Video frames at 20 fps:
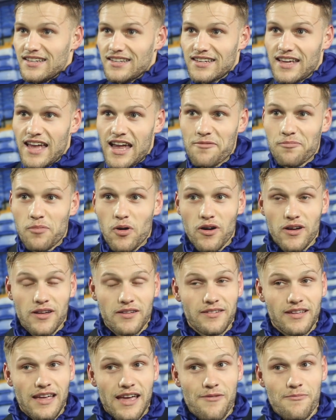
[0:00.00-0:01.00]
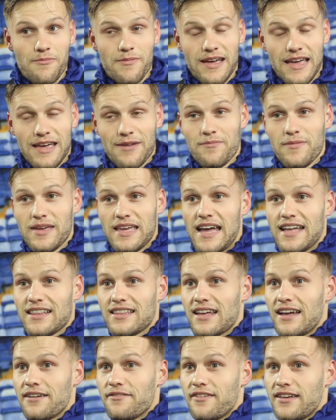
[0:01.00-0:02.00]
Yeah, but in my head,
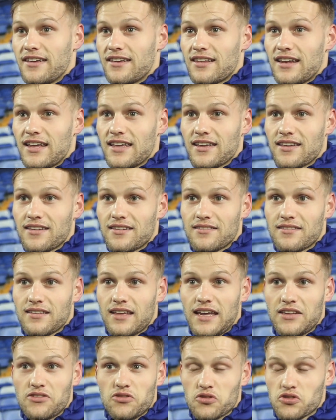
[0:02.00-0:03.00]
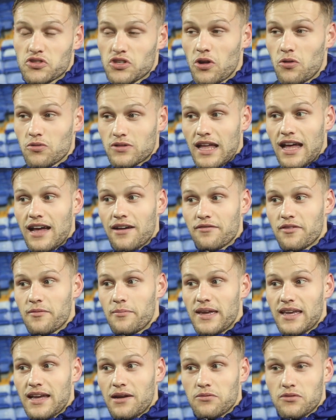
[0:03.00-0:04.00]
I think like it just slowed down for
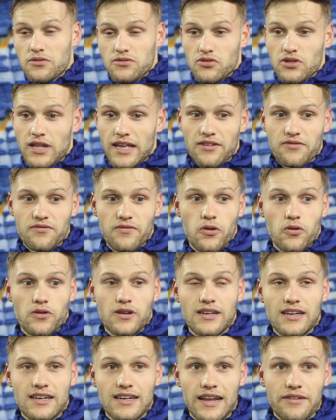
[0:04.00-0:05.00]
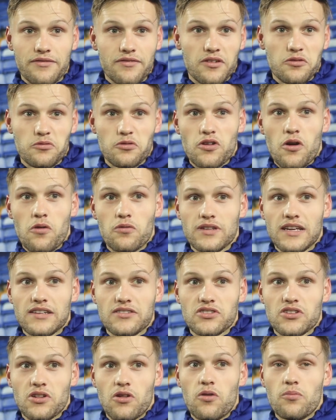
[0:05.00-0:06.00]
me. I was like running and everything was going dead
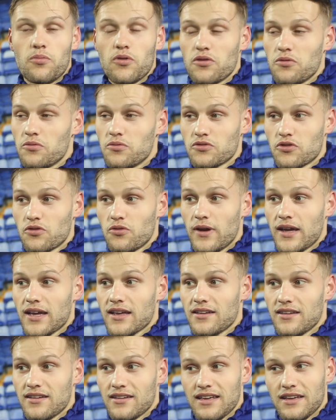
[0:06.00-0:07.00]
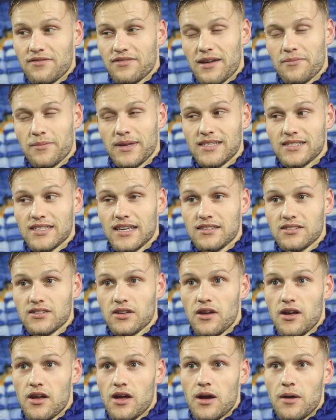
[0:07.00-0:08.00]
slow, but it was quick, if that makes sense.
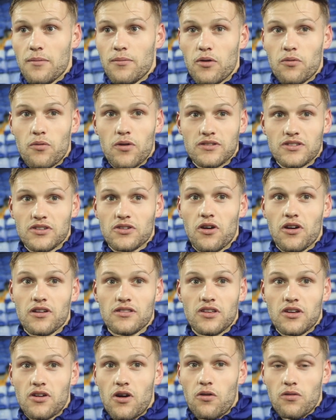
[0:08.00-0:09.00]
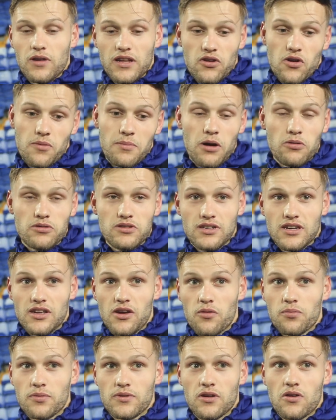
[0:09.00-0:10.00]
But once I got the goalie come out and he
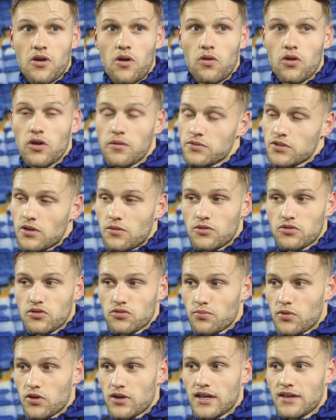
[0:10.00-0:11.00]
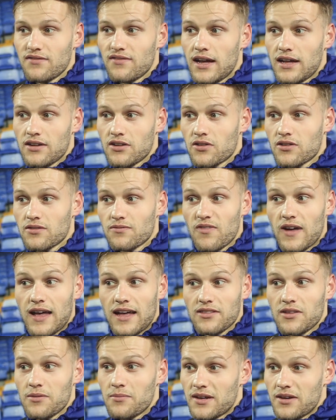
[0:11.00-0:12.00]
opened the goal up, so I just put it around
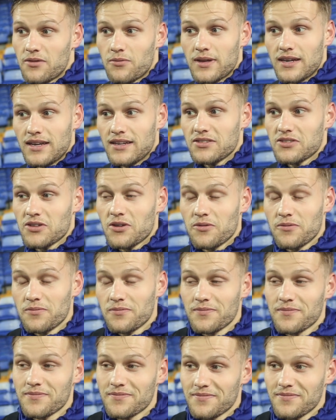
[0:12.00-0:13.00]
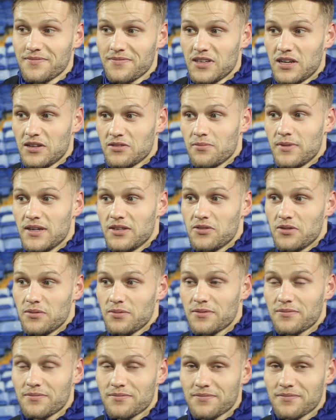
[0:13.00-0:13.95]
him and it went in, so I've made up.